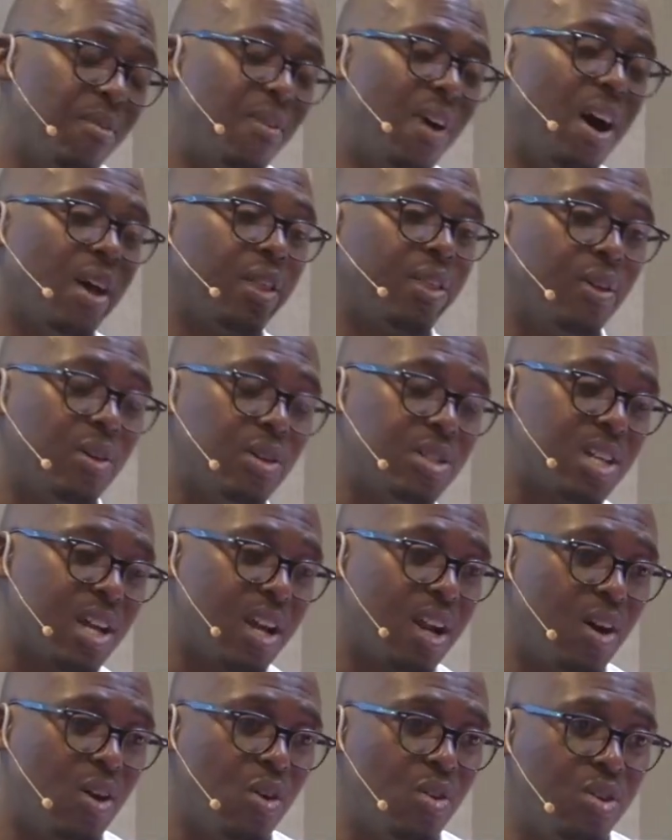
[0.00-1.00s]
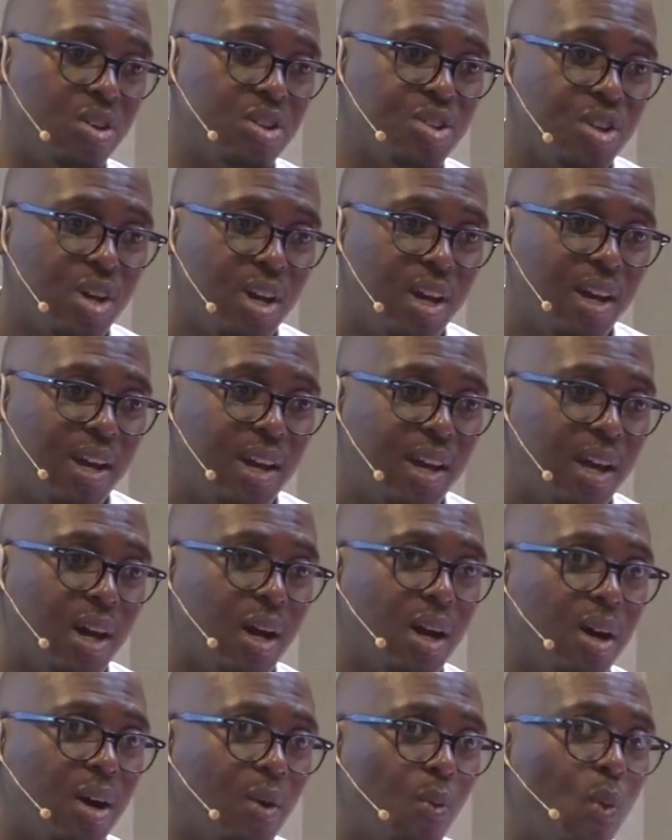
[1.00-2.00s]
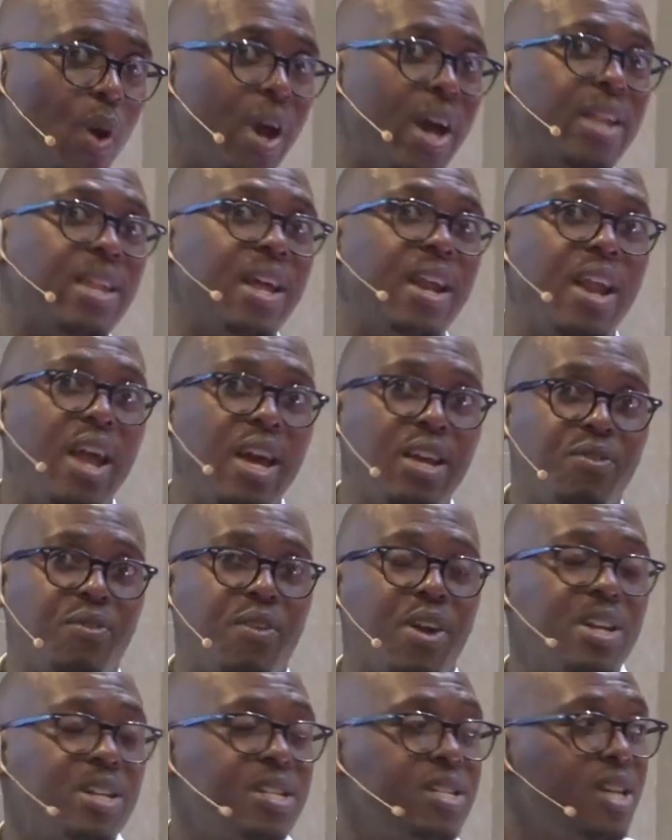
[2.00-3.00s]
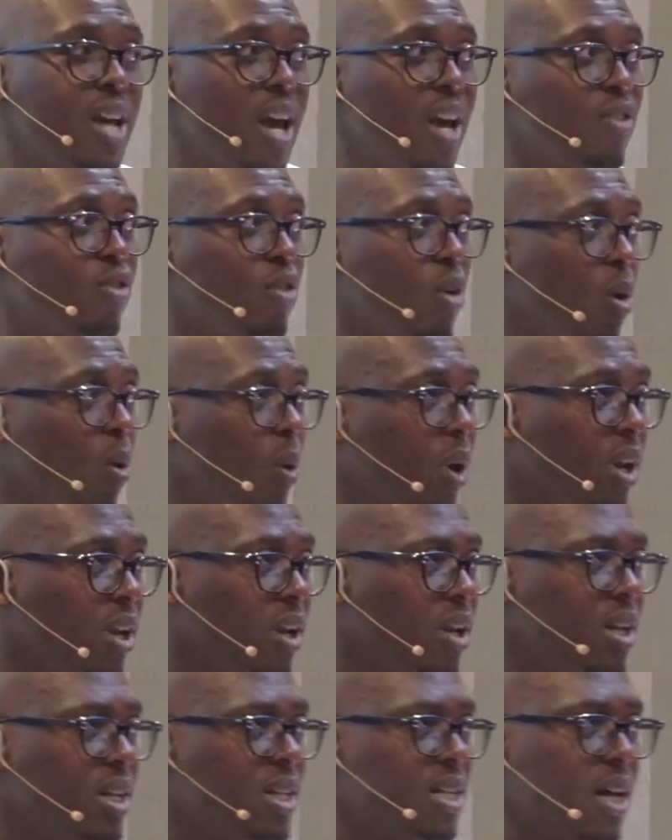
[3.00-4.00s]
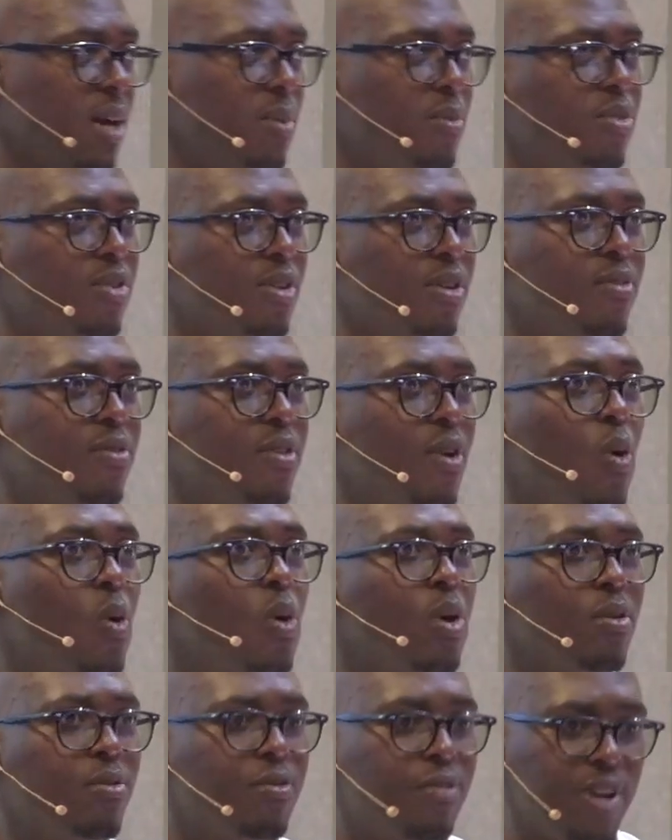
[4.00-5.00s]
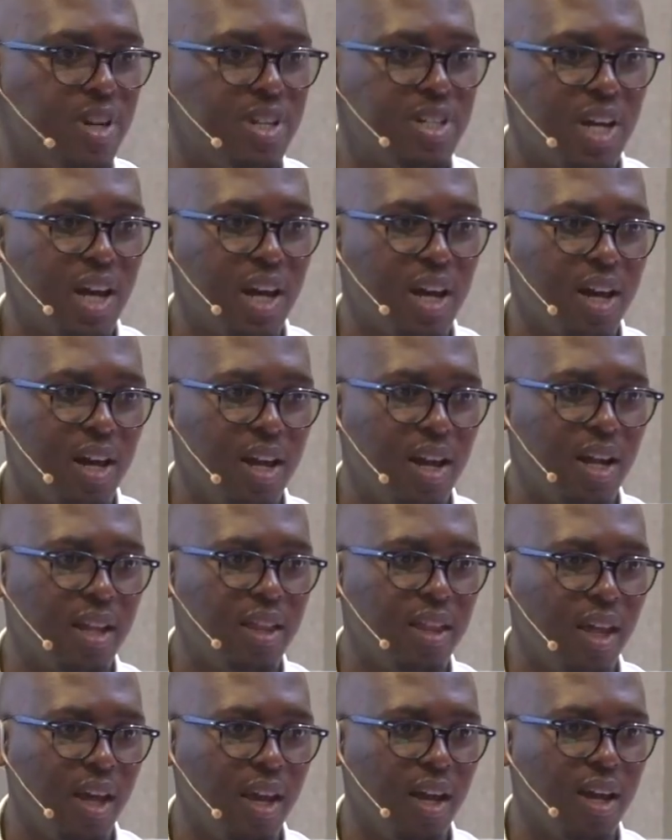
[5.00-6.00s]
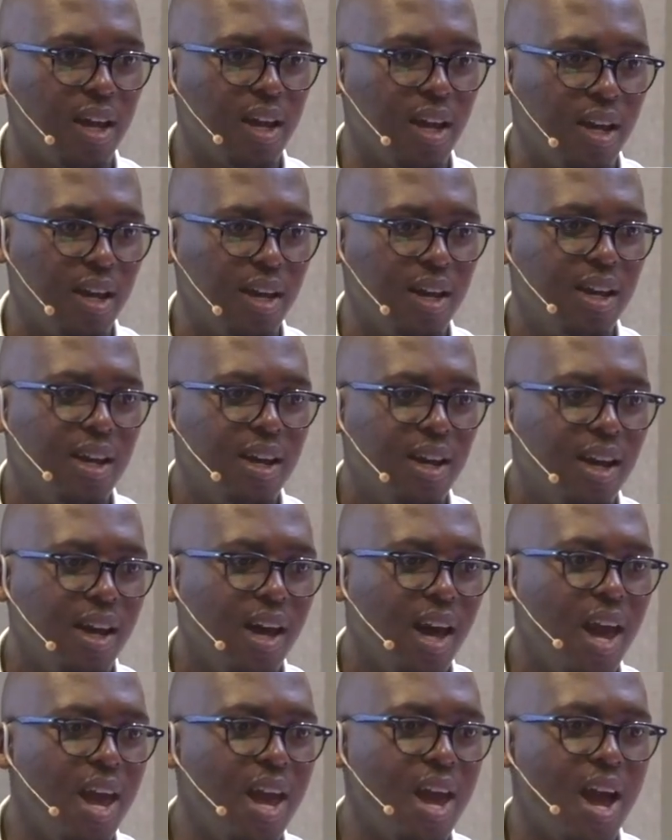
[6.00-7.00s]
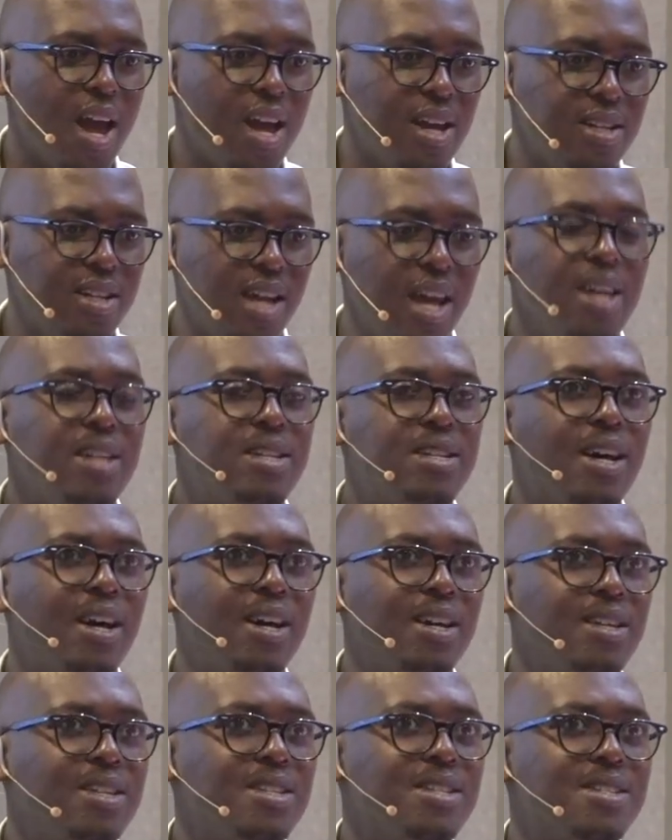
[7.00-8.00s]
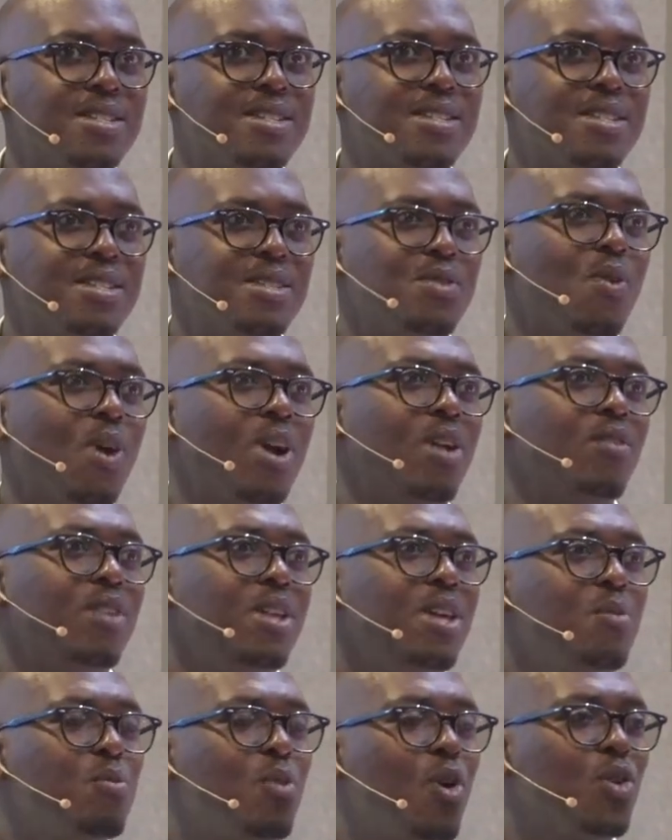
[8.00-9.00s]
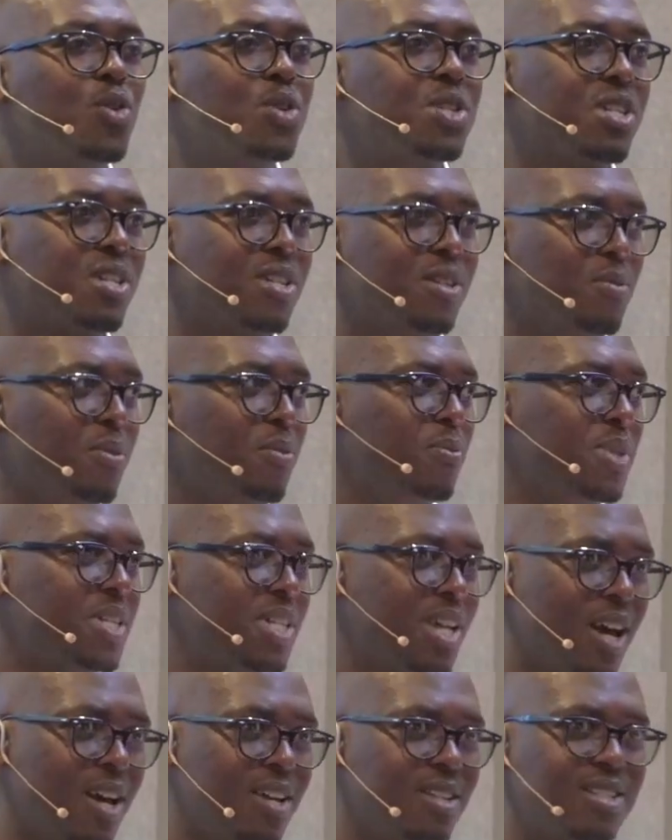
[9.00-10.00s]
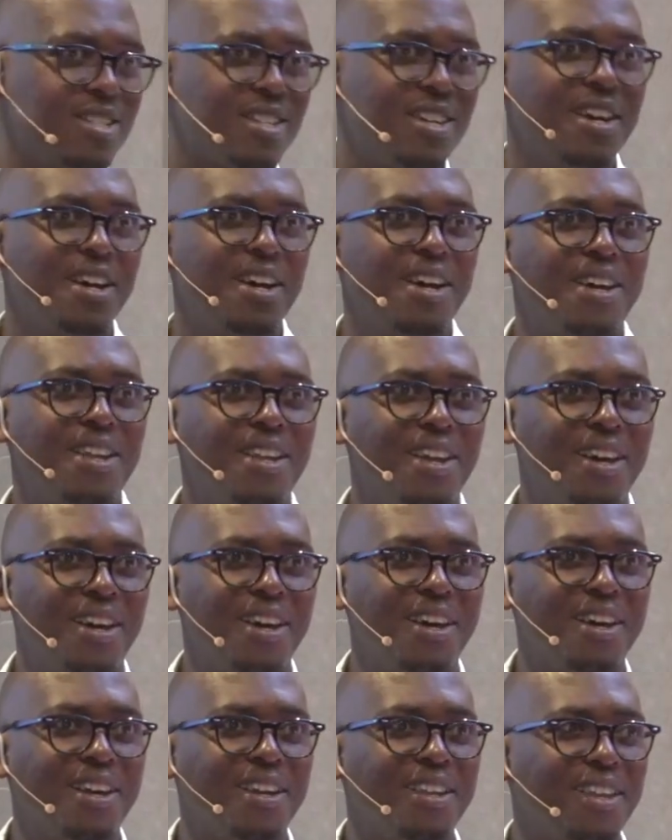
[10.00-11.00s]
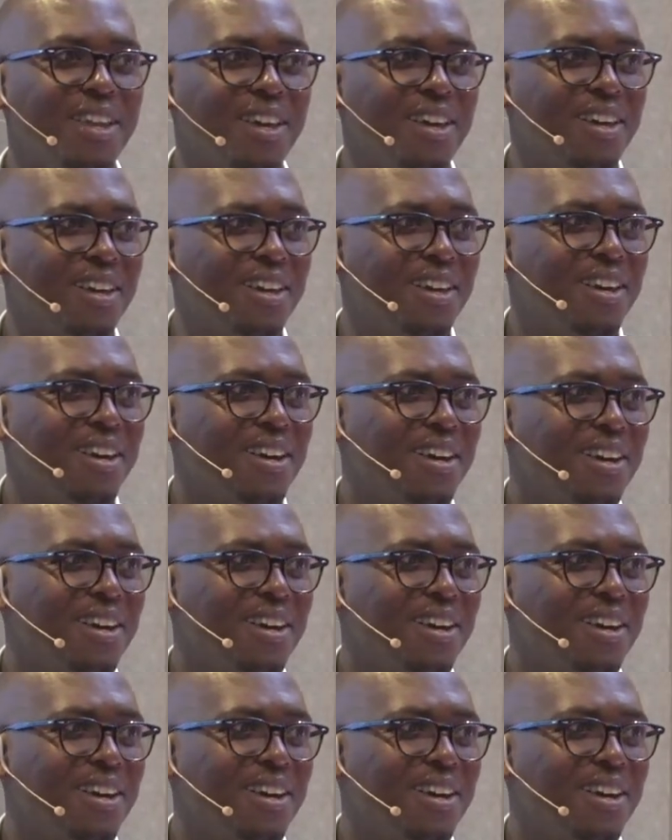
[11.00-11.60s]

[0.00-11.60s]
of our thoughts around where the next frontier is going in terms of role of fintech, and I think uh, A I and data is one of the most, besides uh, the,